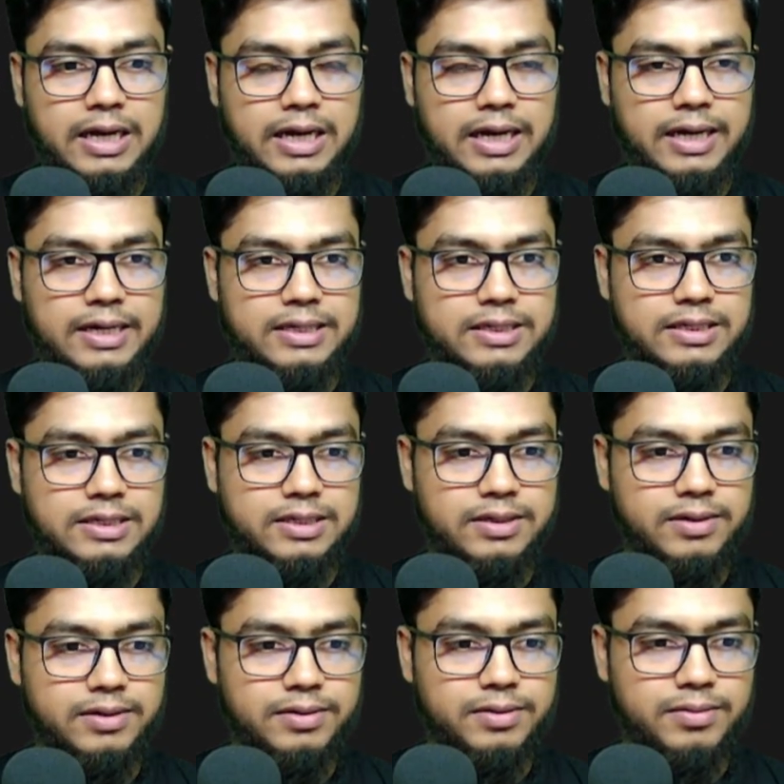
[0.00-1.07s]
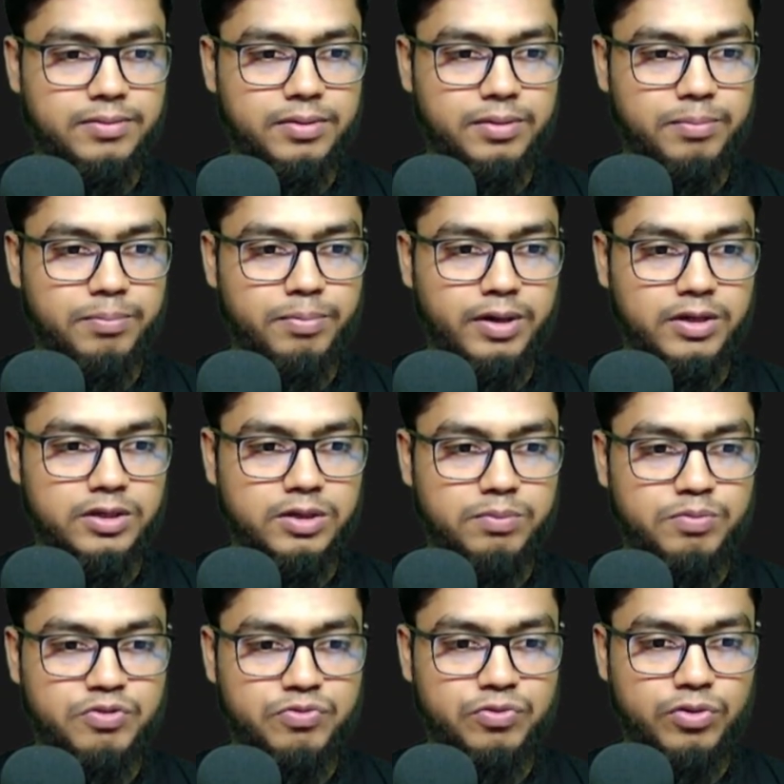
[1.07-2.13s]
and but
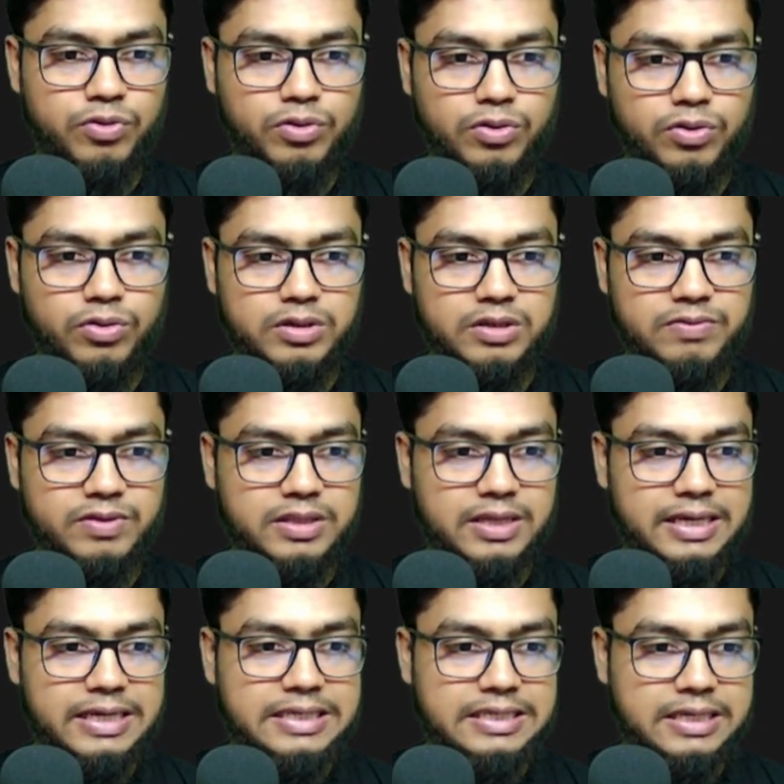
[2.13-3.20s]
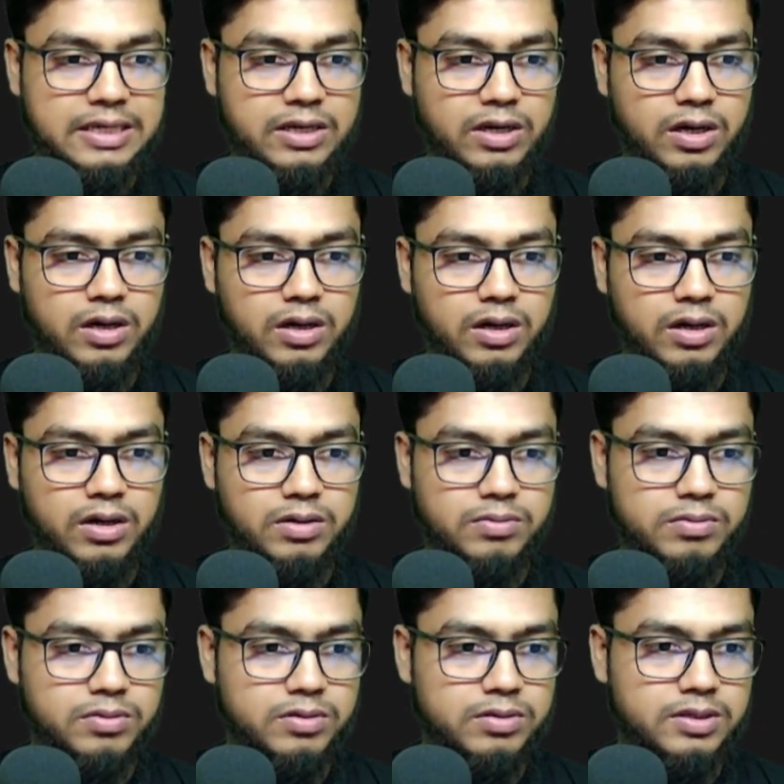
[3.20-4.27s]
before giving the intel,
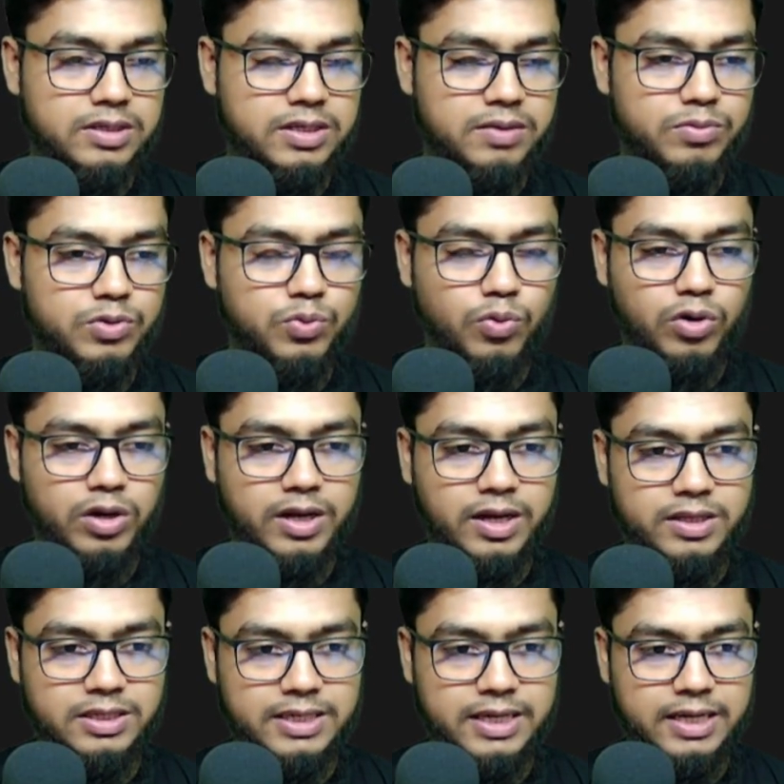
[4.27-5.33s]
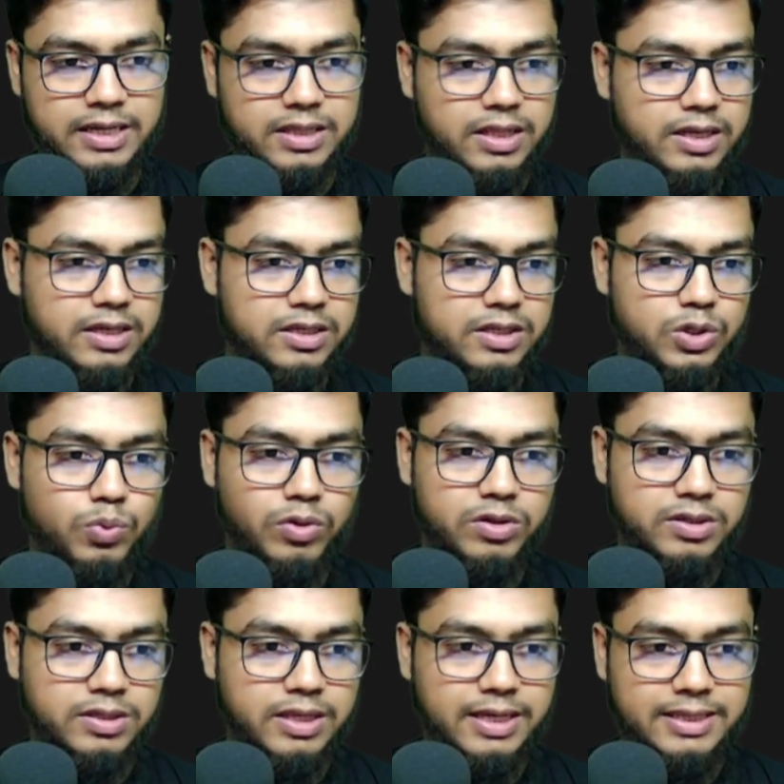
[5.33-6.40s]
so this time you wanna check like you are
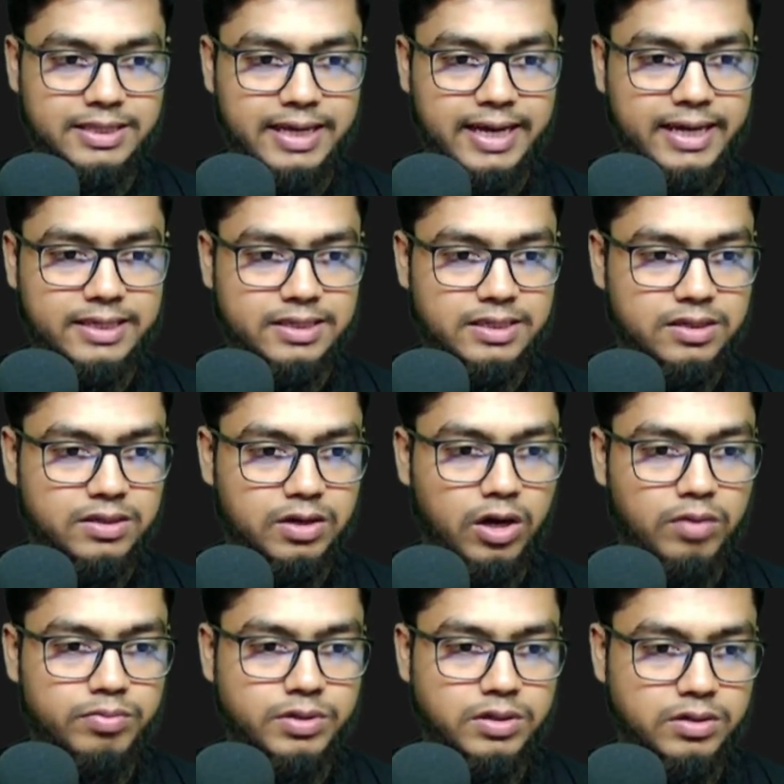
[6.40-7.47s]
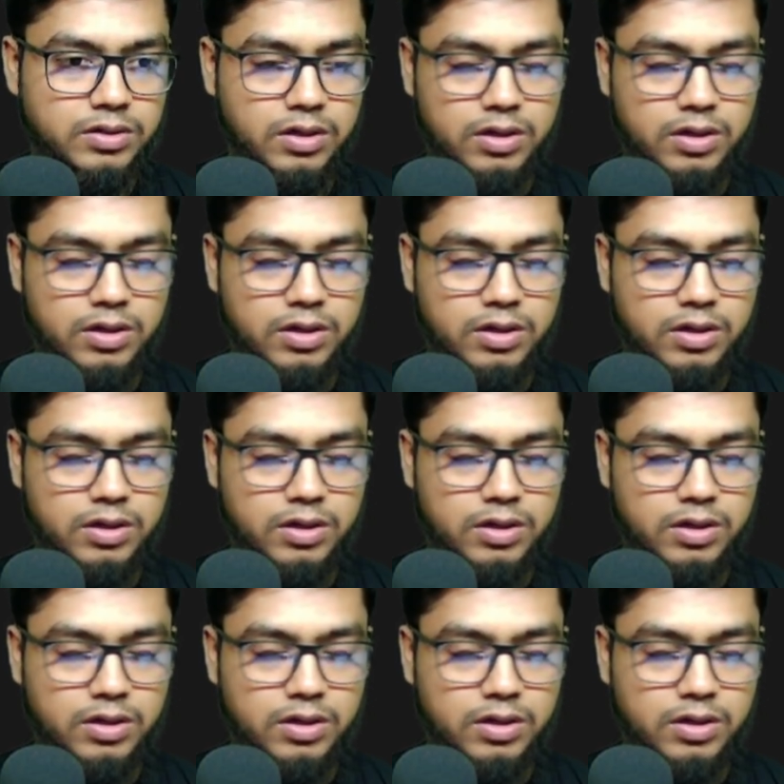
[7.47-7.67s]
select the as an option,